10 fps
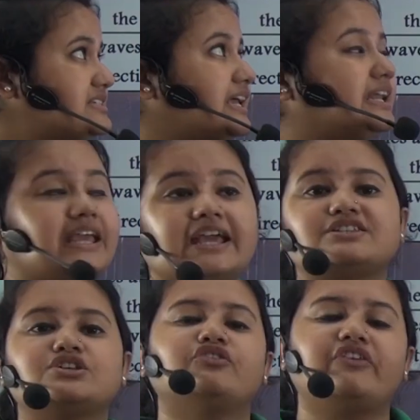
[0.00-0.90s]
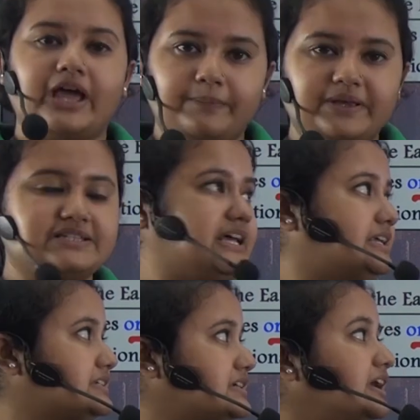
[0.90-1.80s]
in case of
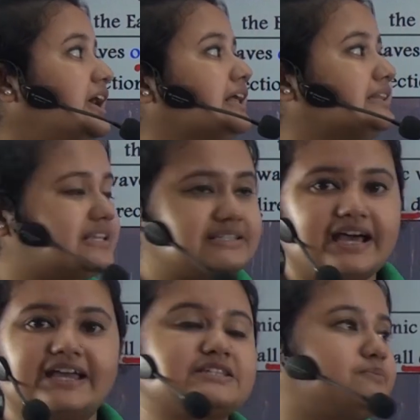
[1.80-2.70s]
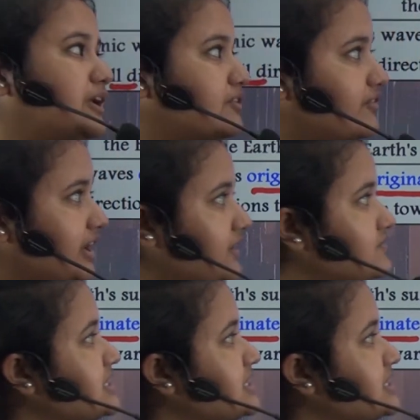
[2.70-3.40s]
epicenter, the seismic waves